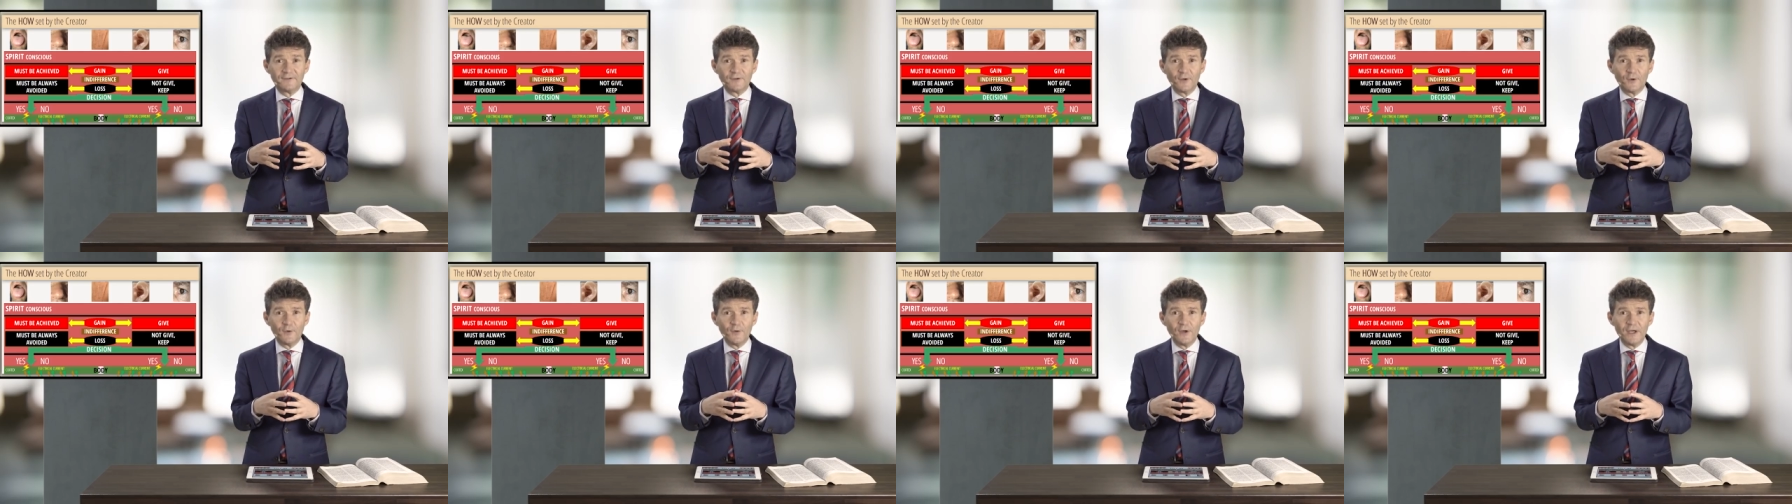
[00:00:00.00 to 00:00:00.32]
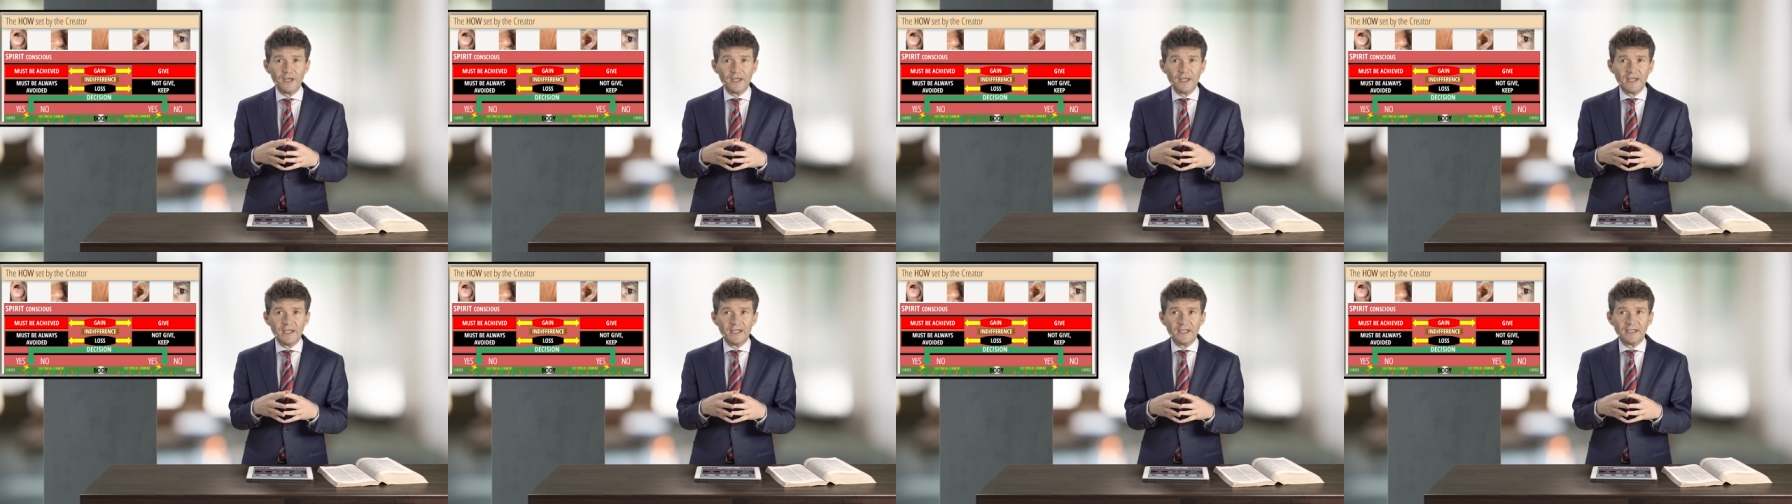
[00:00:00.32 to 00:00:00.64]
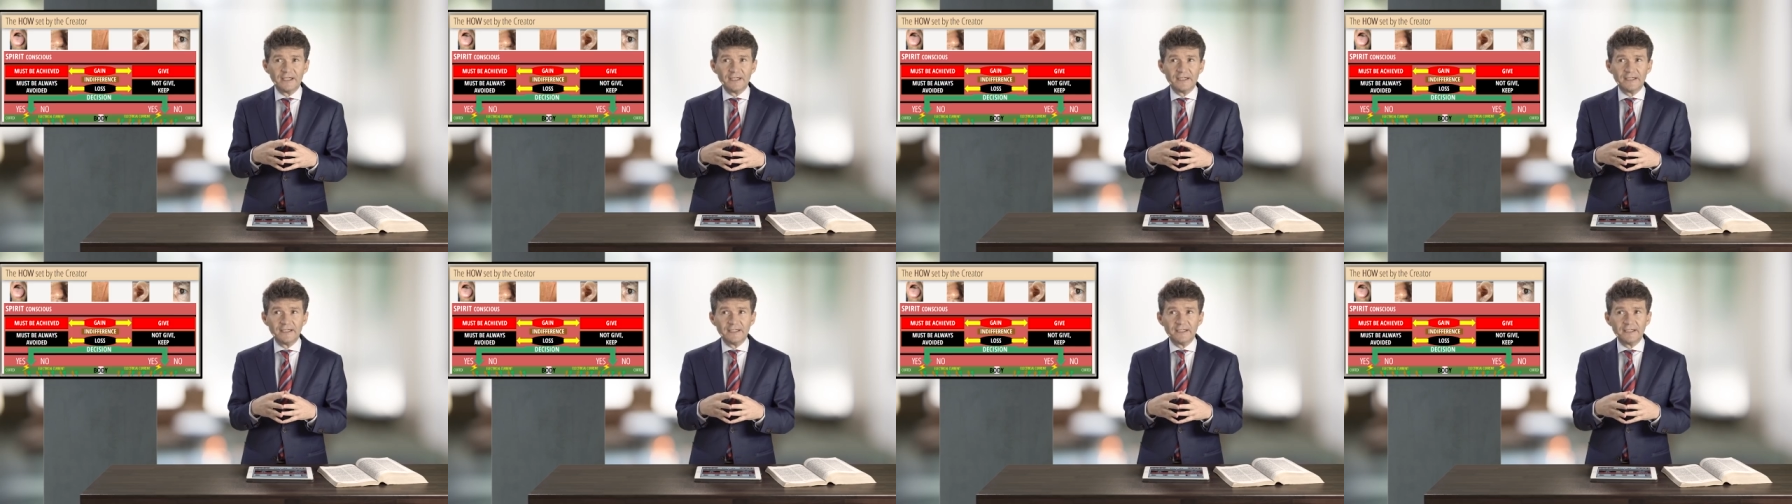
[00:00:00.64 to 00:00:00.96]
so
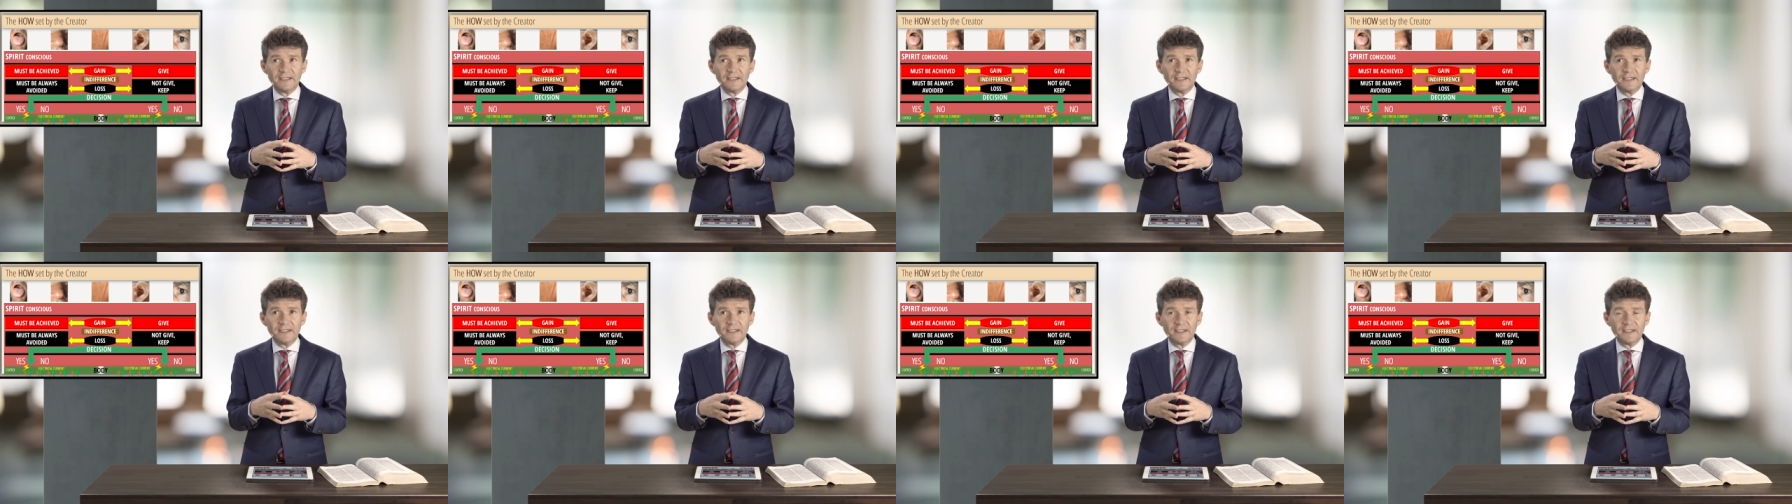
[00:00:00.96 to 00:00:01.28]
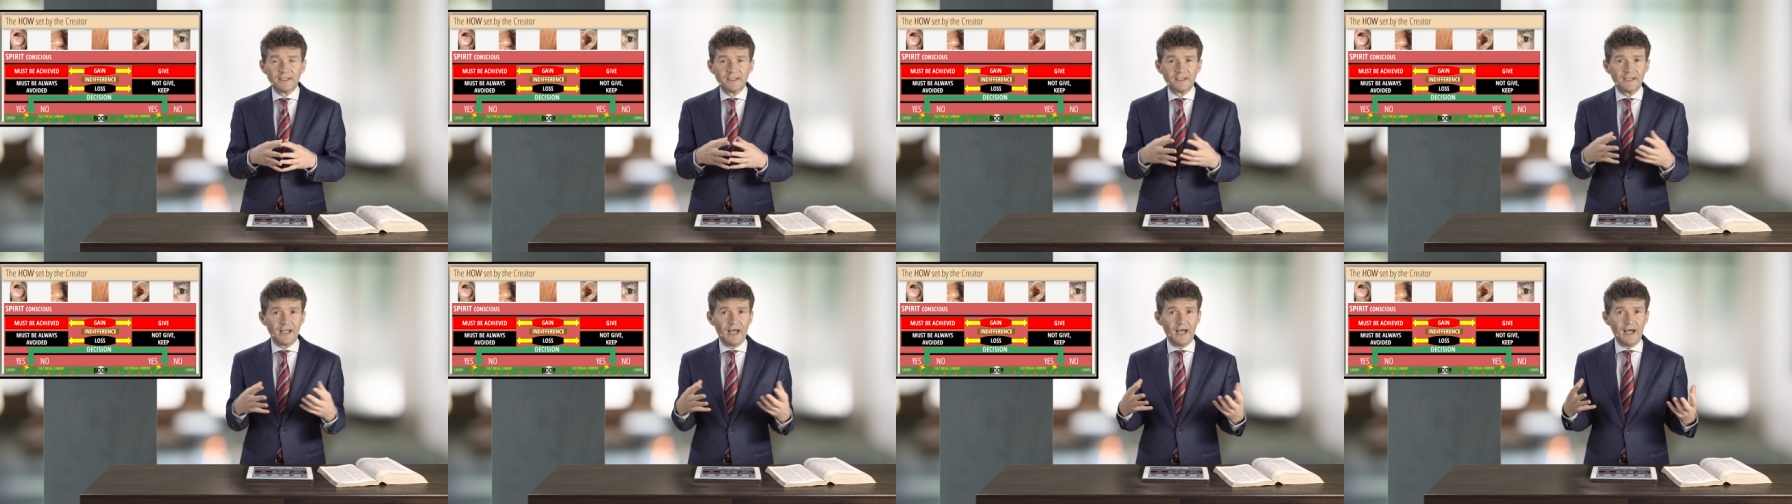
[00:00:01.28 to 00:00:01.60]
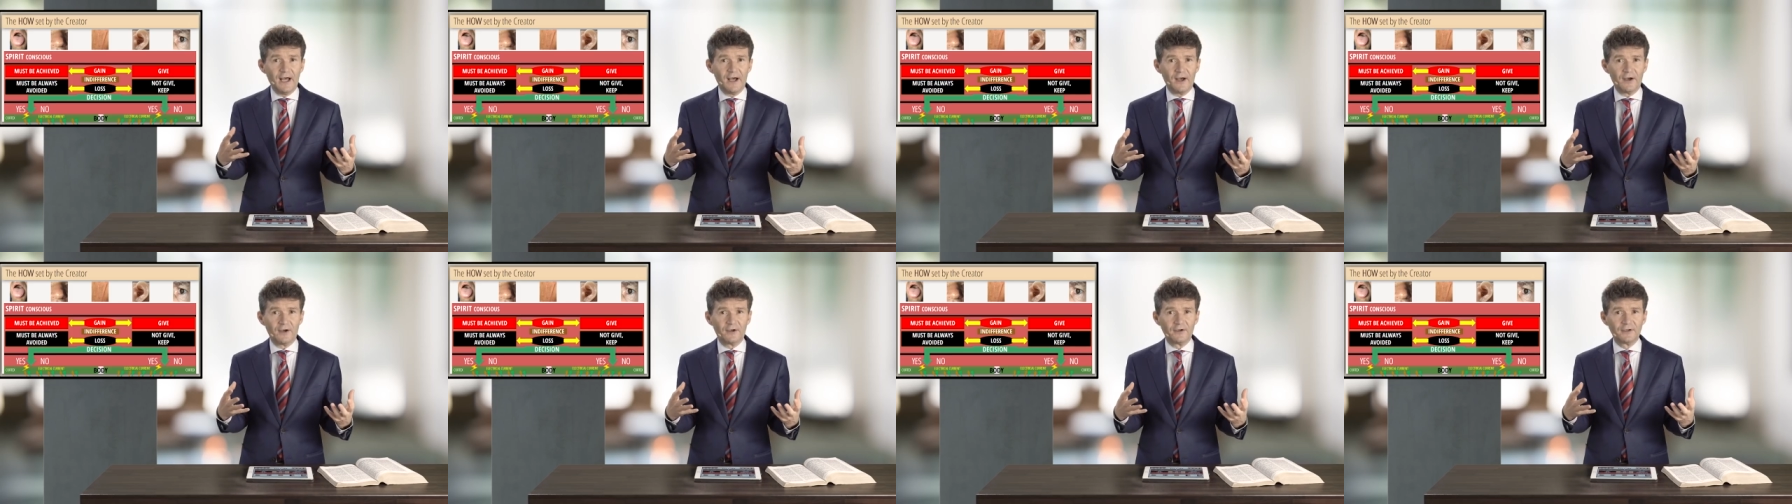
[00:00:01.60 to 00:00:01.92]

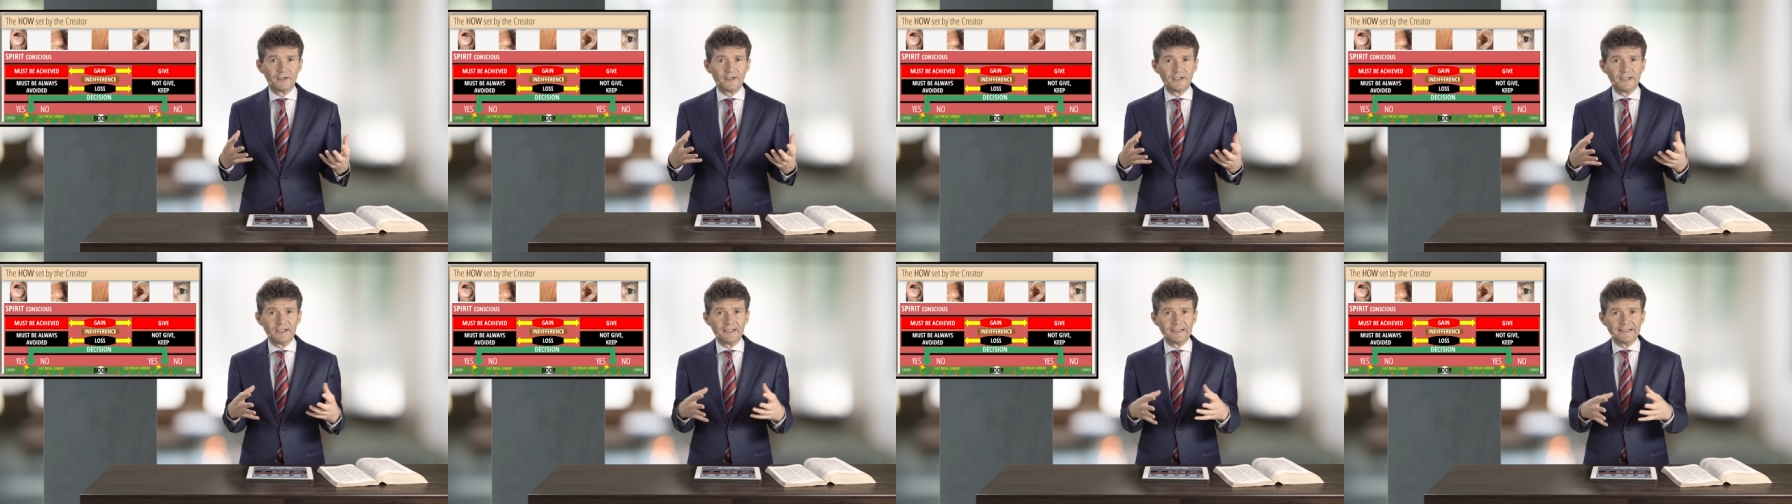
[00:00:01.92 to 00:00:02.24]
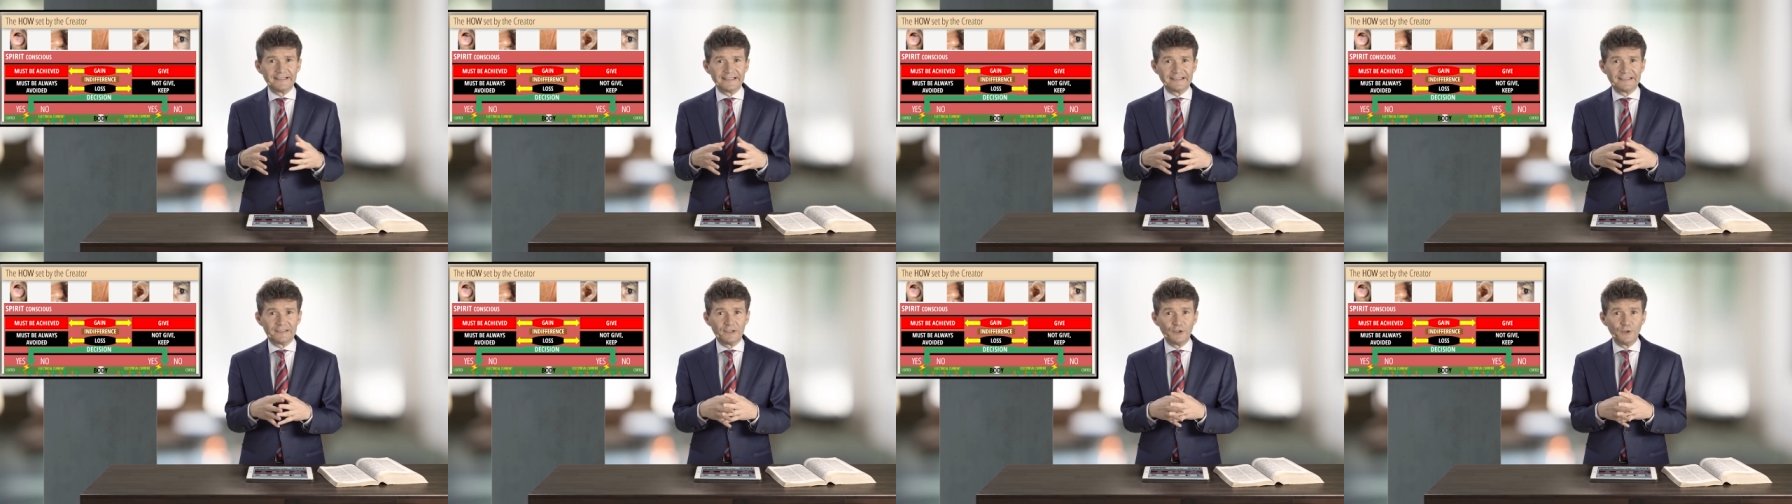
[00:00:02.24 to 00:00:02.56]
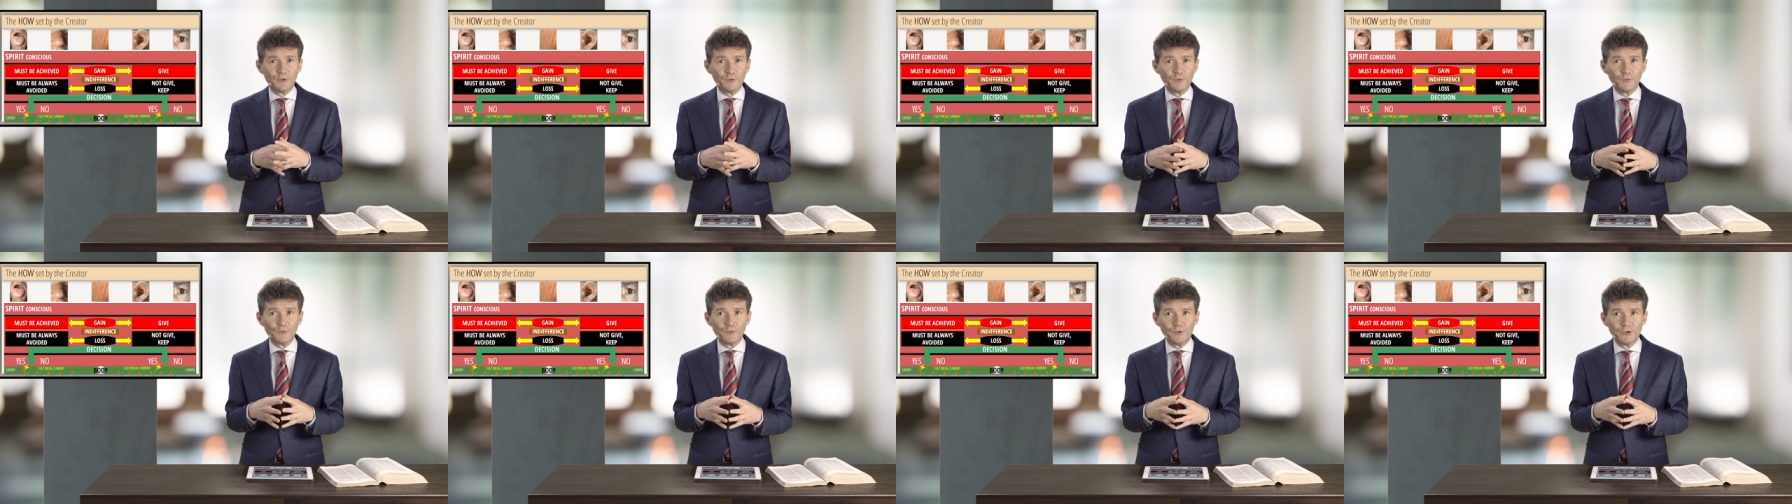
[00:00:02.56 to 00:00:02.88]
now that
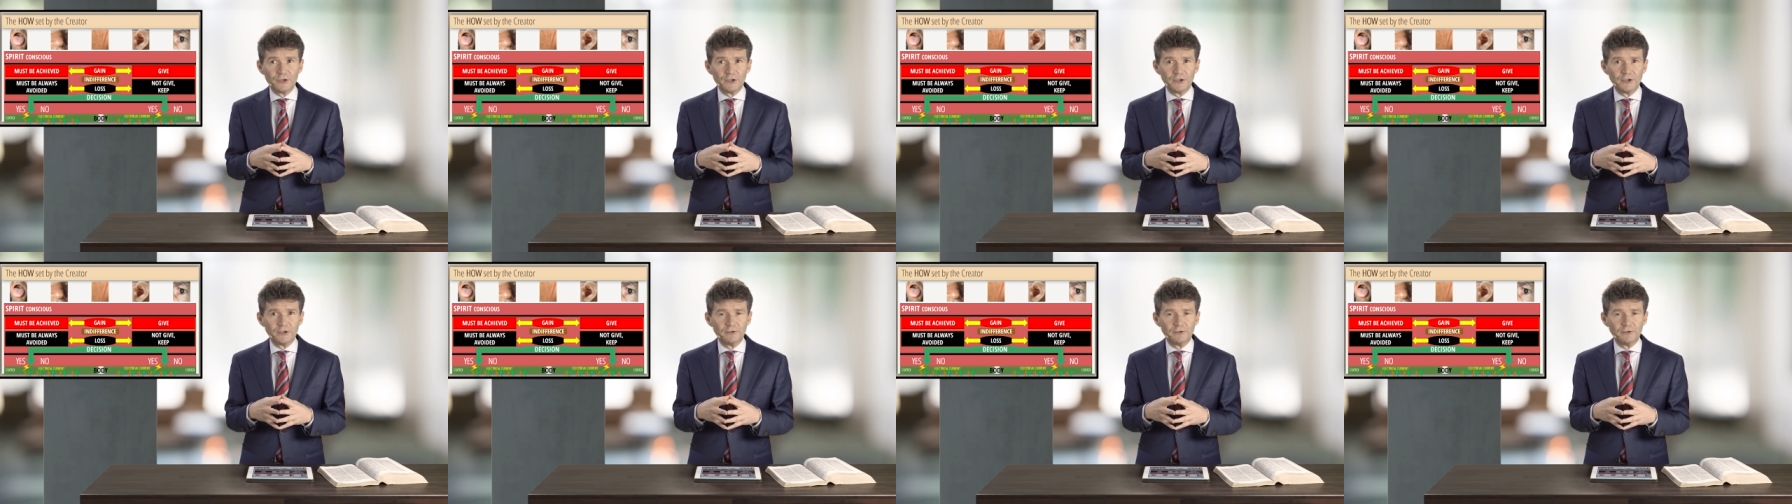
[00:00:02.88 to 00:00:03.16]
he